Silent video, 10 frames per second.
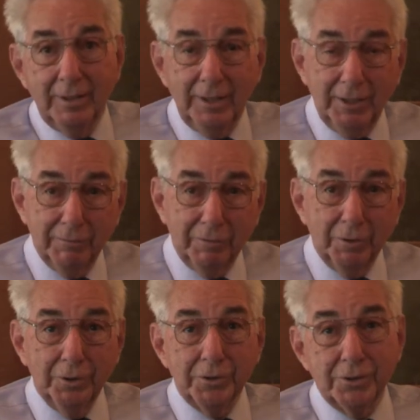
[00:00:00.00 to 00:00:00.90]

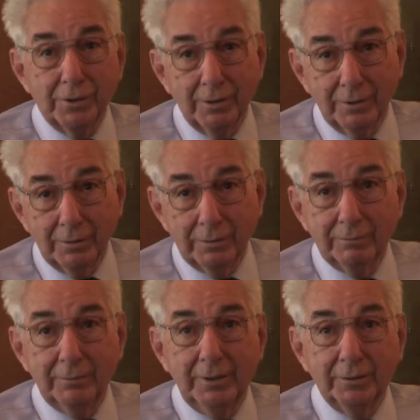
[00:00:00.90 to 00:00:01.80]
influence or
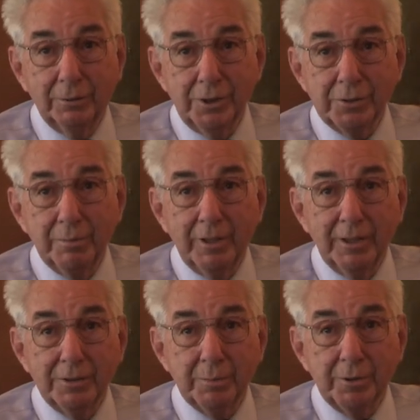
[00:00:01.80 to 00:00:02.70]
increase
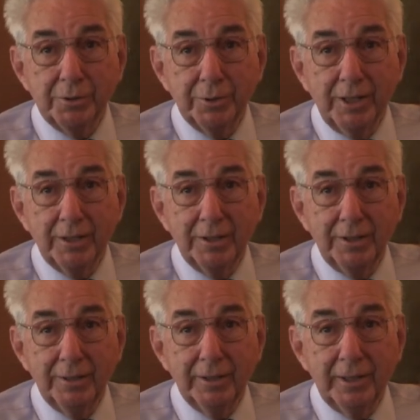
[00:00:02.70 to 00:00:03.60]
my
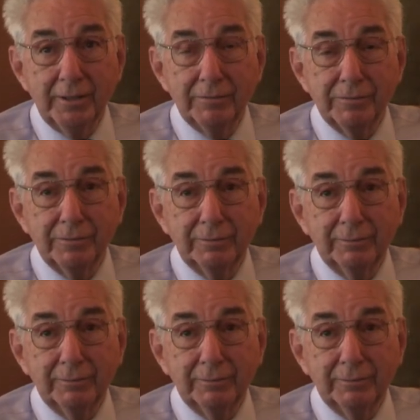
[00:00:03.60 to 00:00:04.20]
spirituality in life?